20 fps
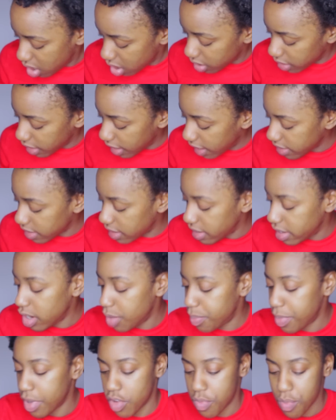I'm gonna add a
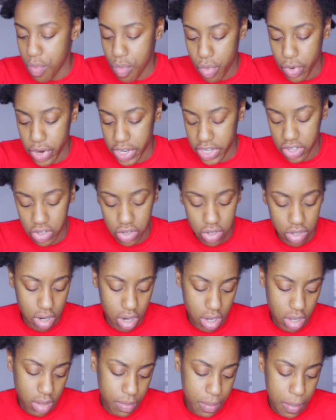little bit of
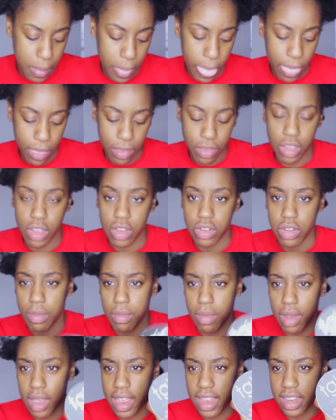moisture
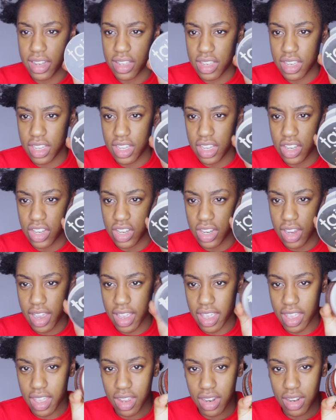using my
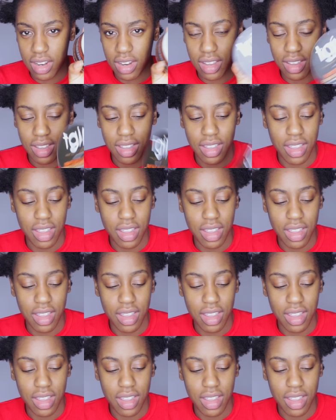TGIN